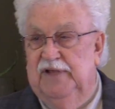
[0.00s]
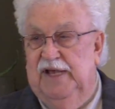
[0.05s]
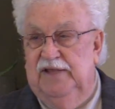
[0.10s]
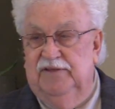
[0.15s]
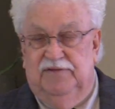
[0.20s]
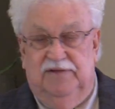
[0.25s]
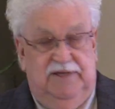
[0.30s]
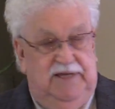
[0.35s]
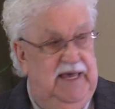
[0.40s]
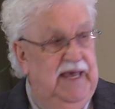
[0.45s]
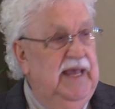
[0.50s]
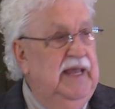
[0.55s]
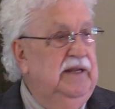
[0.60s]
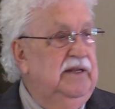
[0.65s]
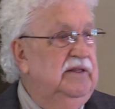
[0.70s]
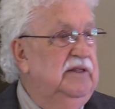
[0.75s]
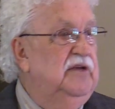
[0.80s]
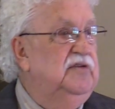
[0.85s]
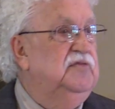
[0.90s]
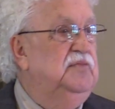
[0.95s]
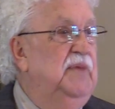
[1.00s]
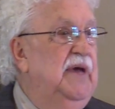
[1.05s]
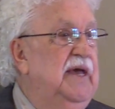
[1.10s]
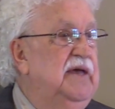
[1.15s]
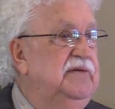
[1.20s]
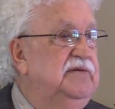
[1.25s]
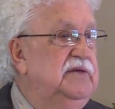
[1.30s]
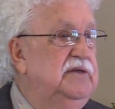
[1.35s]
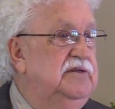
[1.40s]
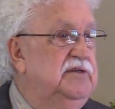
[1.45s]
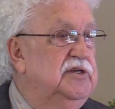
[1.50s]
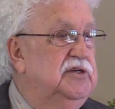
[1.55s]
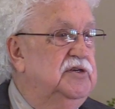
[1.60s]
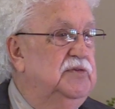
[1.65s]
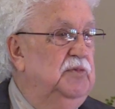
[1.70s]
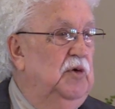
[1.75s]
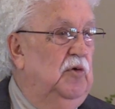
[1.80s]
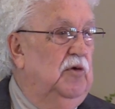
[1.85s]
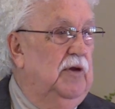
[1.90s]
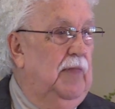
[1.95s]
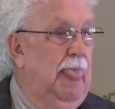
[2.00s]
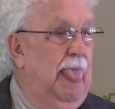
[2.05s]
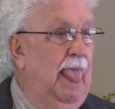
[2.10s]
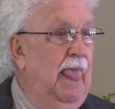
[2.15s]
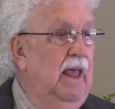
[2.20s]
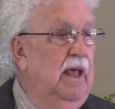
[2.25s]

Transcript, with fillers: That's the key to this message this morning